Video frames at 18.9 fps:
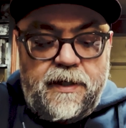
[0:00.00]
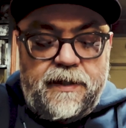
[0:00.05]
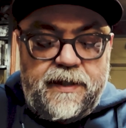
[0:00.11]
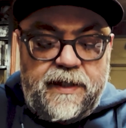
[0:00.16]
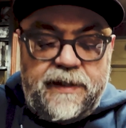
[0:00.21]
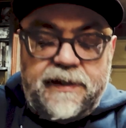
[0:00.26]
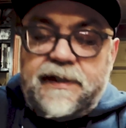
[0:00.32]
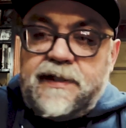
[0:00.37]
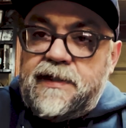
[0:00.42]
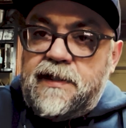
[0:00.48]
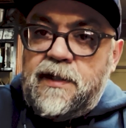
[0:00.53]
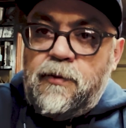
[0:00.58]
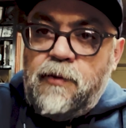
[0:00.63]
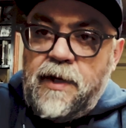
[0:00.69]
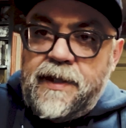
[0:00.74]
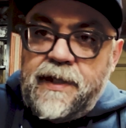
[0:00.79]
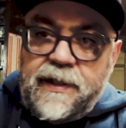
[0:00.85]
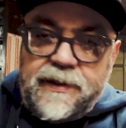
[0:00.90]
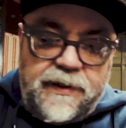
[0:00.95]
This is the
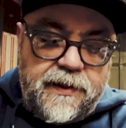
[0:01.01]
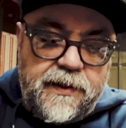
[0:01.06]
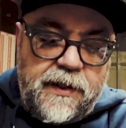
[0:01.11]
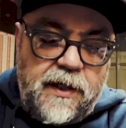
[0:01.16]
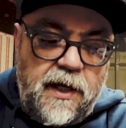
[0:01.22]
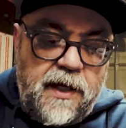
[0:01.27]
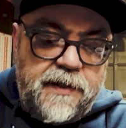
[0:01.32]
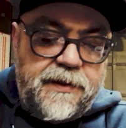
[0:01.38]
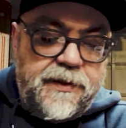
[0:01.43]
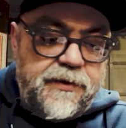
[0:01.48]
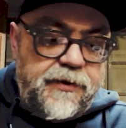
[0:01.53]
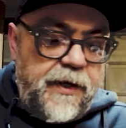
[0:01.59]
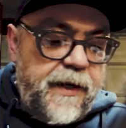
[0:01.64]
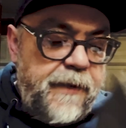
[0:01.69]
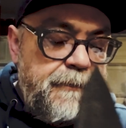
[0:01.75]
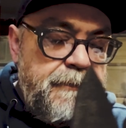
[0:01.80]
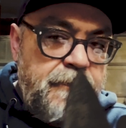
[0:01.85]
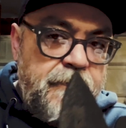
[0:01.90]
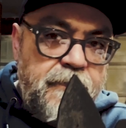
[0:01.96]
one that's the
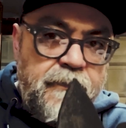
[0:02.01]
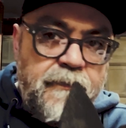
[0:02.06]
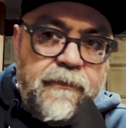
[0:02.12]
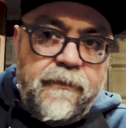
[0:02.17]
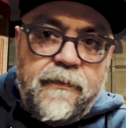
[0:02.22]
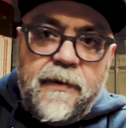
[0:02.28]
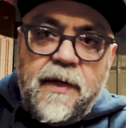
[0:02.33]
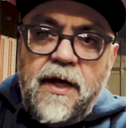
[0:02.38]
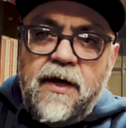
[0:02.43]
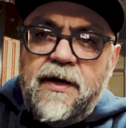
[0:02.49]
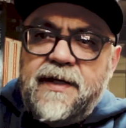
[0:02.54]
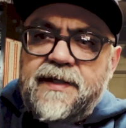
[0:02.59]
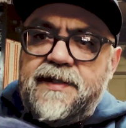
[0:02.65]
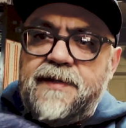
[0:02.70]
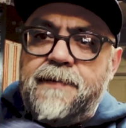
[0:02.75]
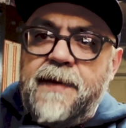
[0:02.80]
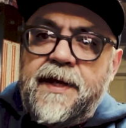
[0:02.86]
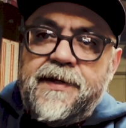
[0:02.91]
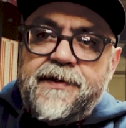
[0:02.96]
concentrate. Oh, it
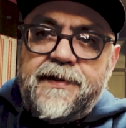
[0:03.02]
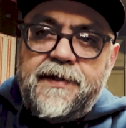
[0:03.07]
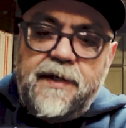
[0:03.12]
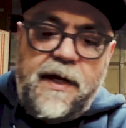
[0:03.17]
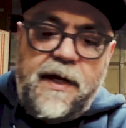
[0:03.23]
smells.